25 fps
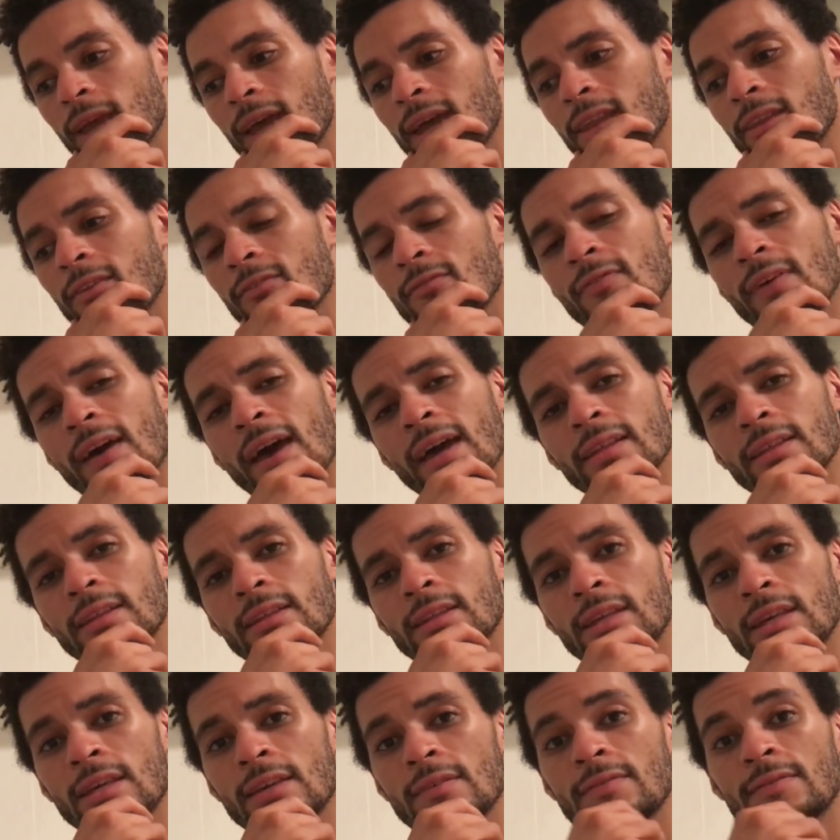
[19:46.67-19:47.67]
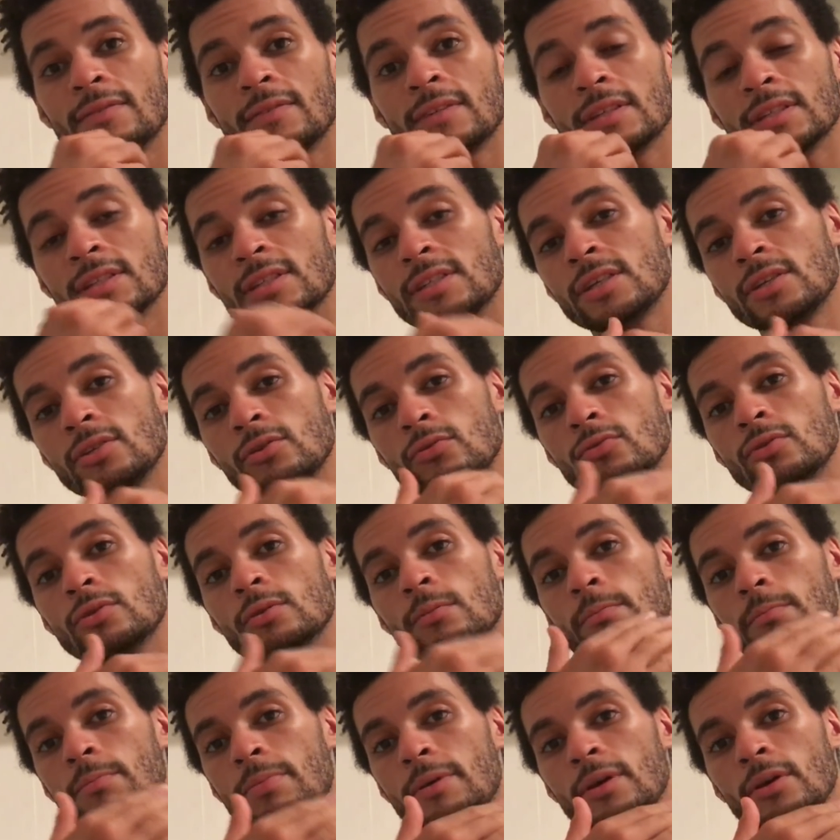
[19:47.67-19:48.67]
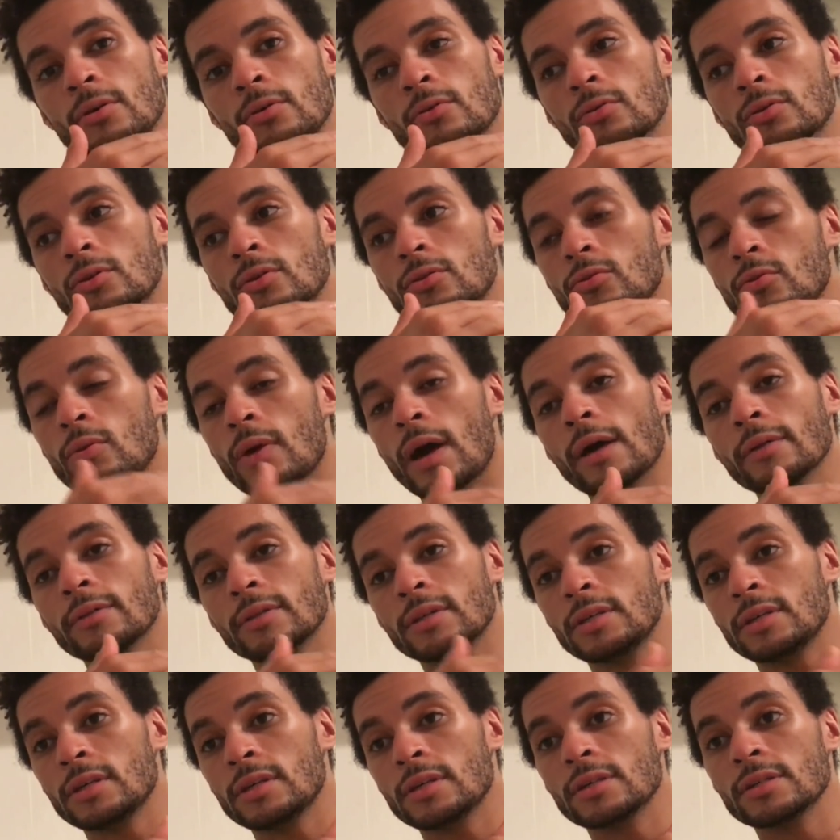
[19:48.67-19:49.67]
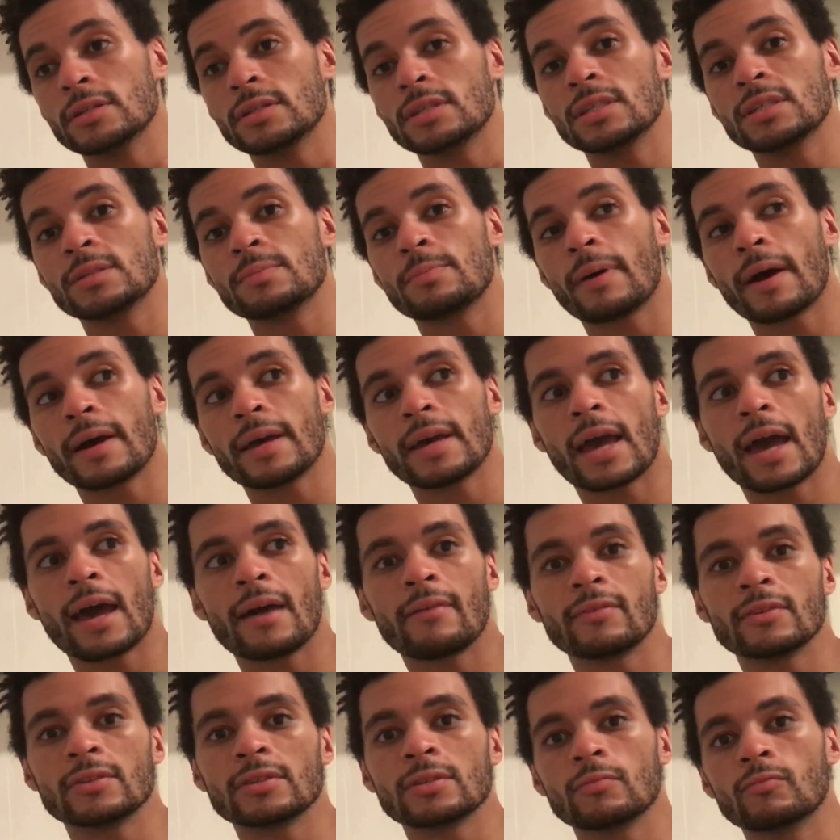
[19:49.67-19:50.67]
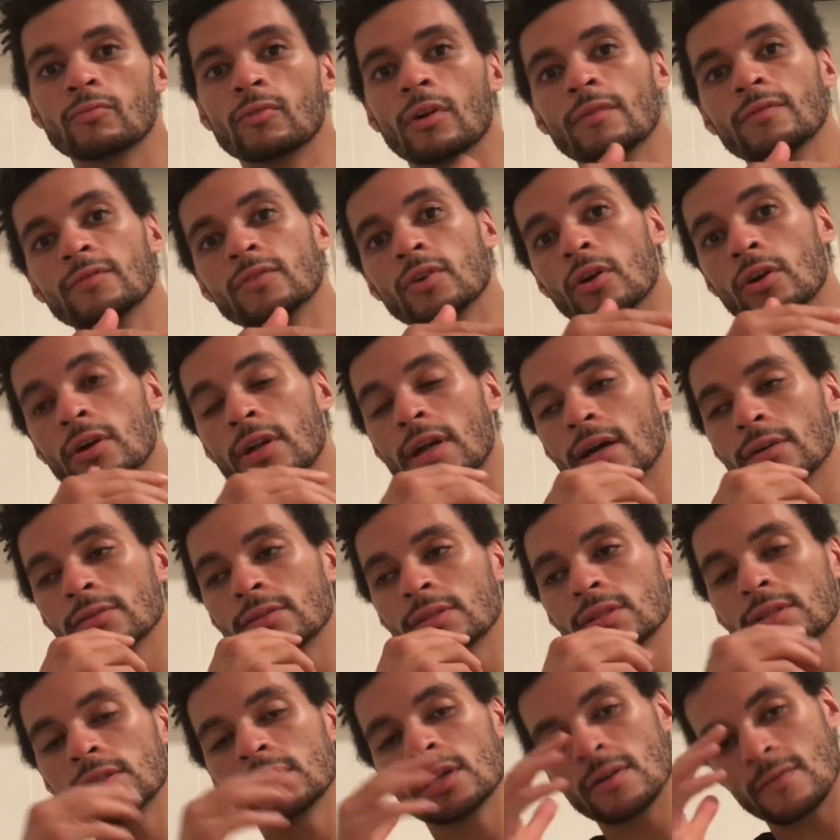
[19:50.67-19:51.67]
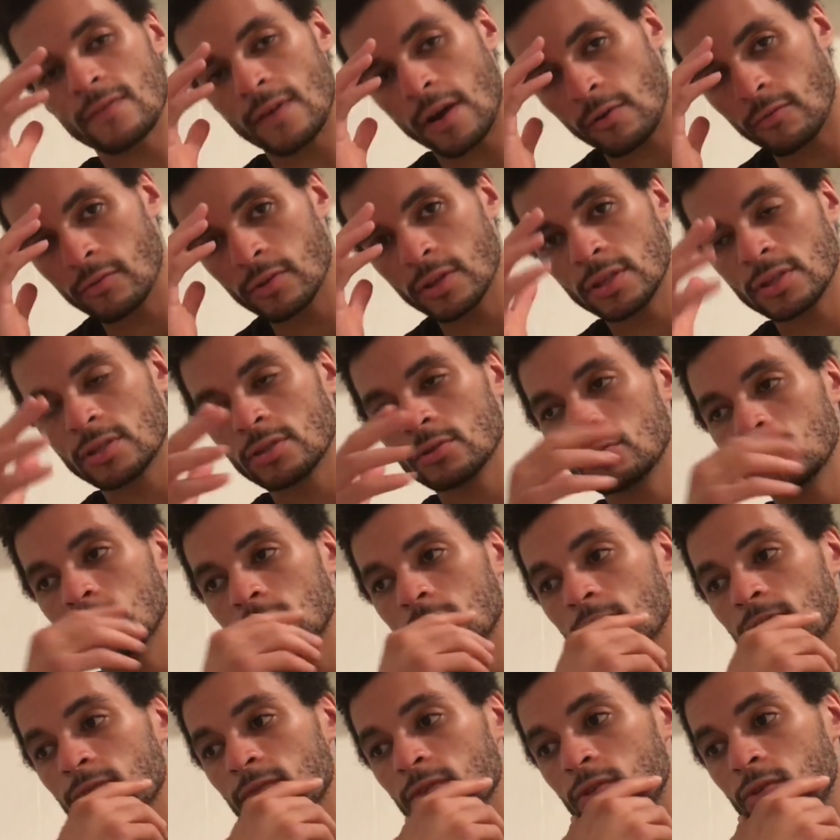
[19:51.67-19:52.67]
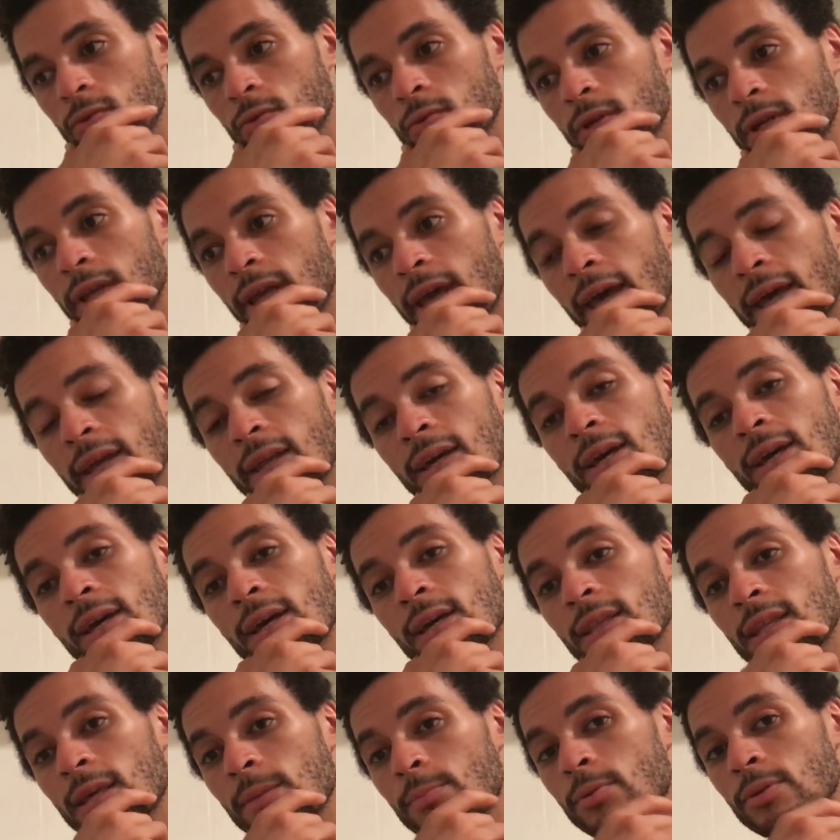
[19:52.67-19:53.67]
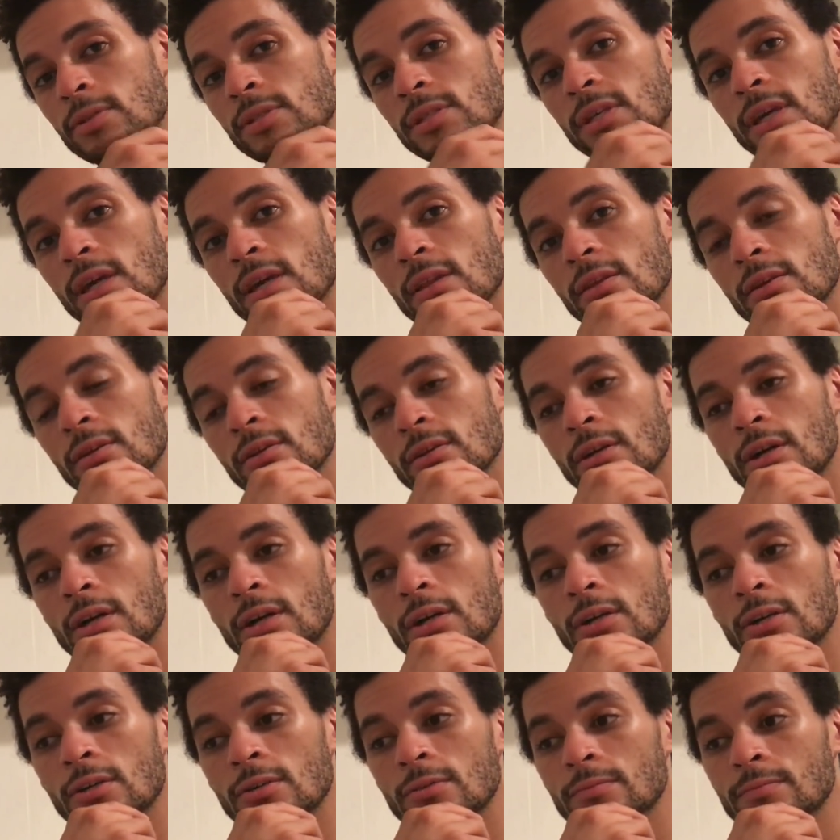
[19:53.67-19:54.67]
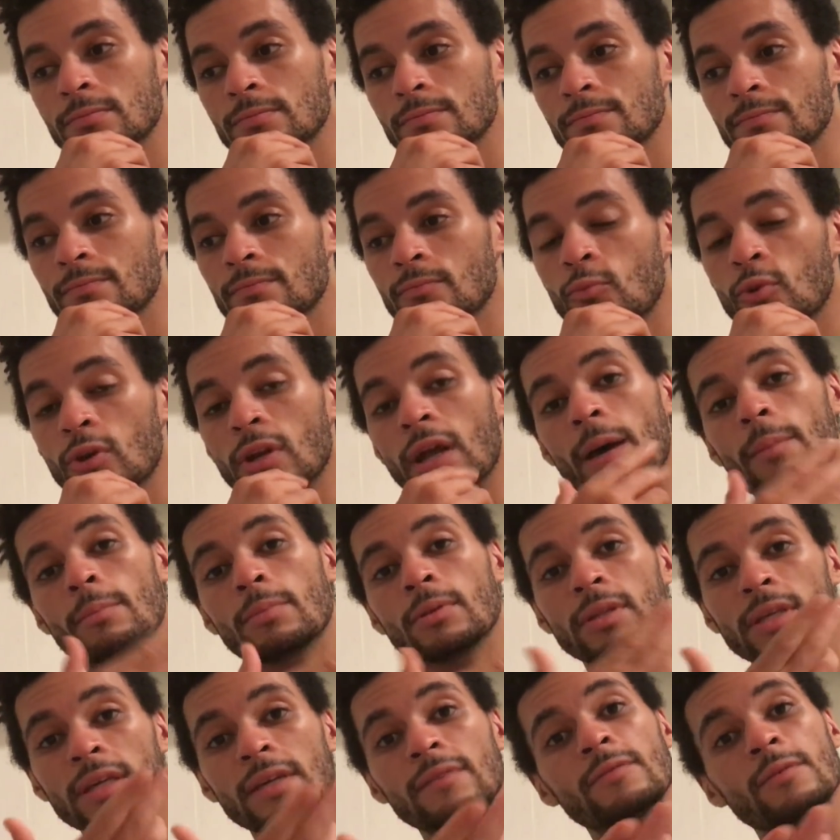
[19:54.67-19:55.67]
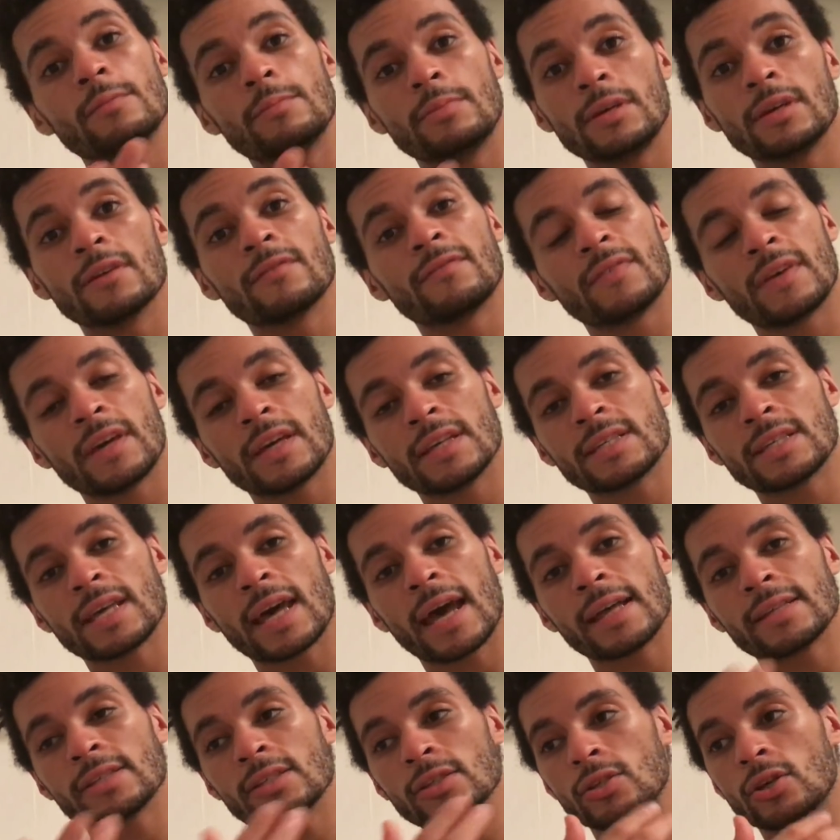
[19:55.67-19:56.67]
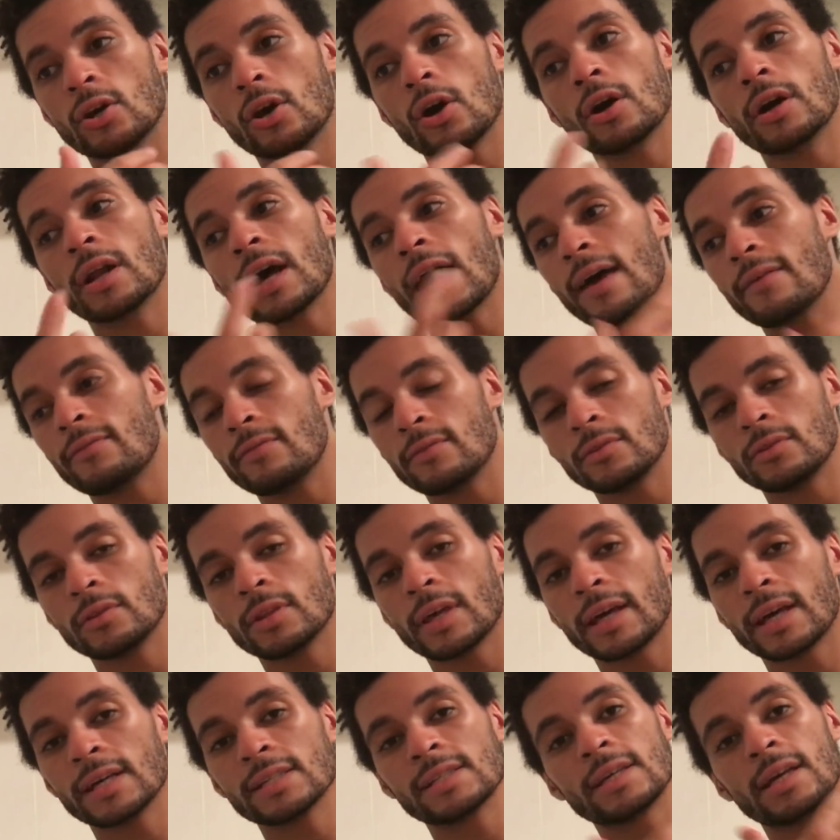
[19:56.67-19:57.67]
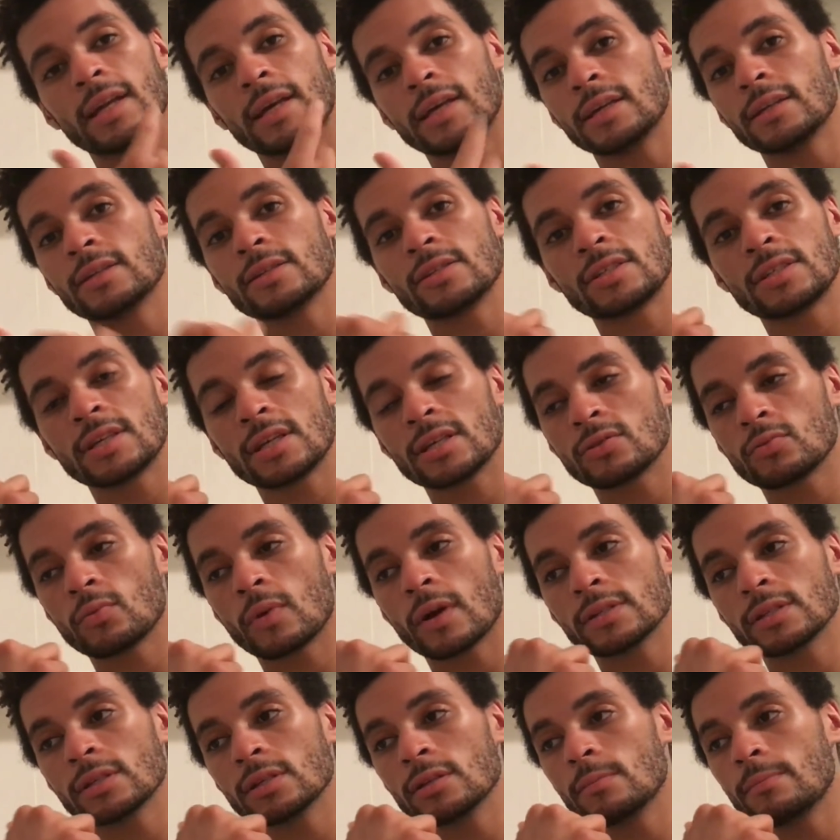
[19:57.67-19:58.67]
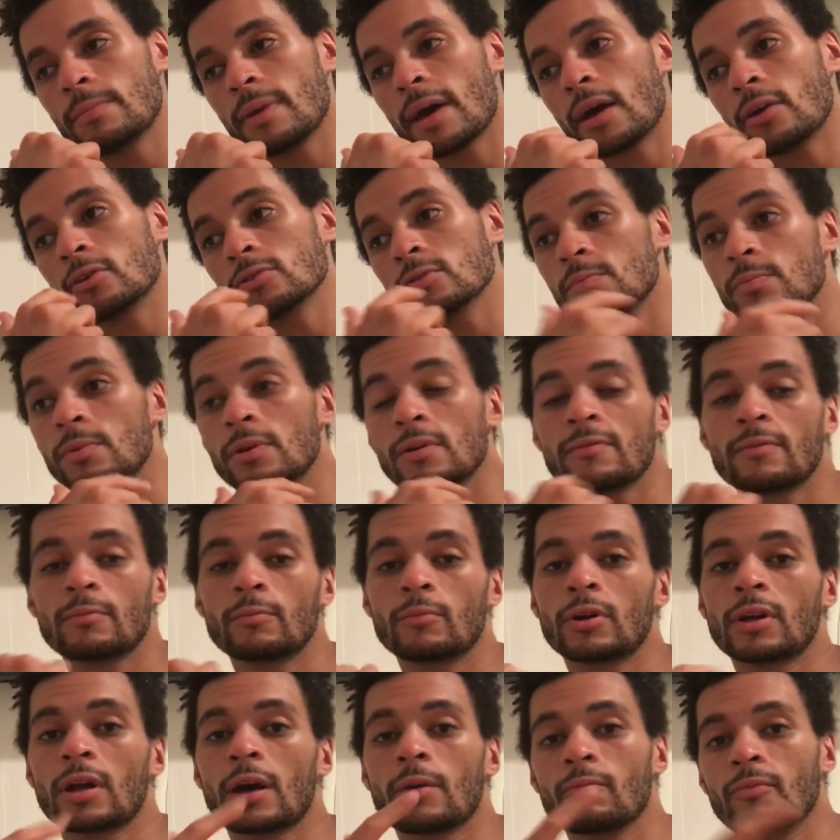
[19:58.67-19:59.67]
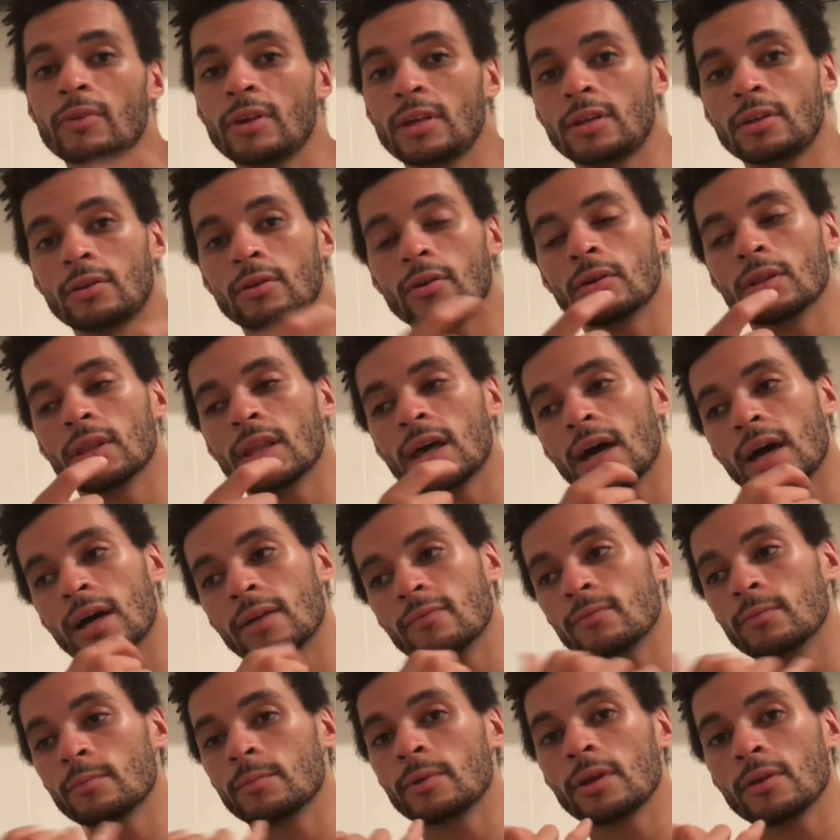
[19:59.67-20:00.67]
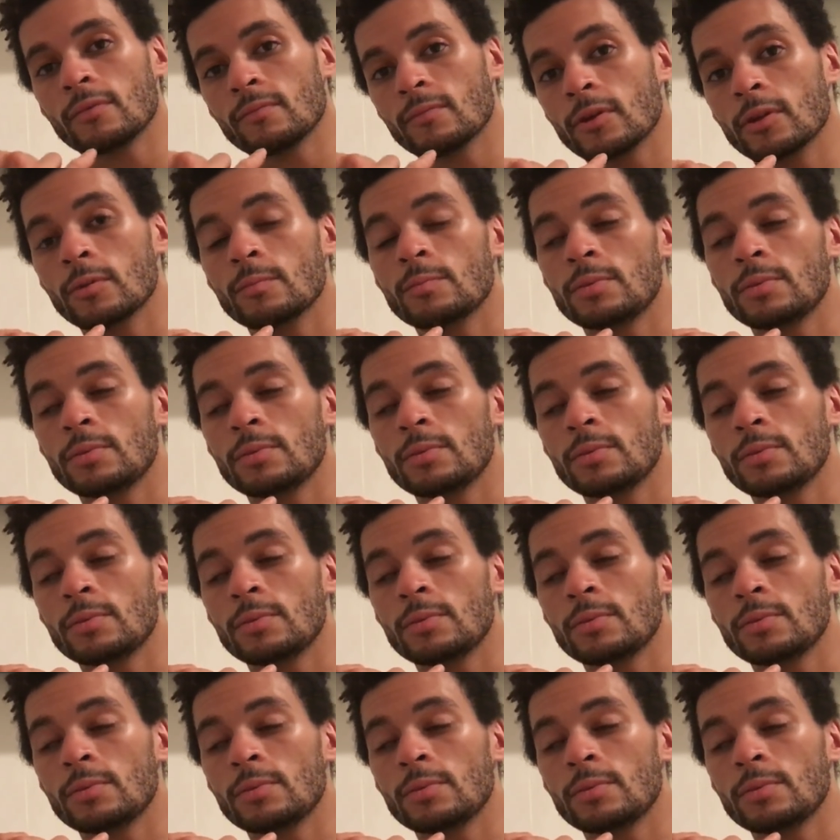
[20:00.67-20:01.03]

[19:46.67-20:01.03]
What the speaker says: And the fact that they've continued to build throughout the years, despite having some rough turnouts and stuff, I really salute them for doing that. They put together what I believe to be a fantastic card. I haven't, like I said, I get the chance to watch other battles, but from what I'm reading online, from hearing from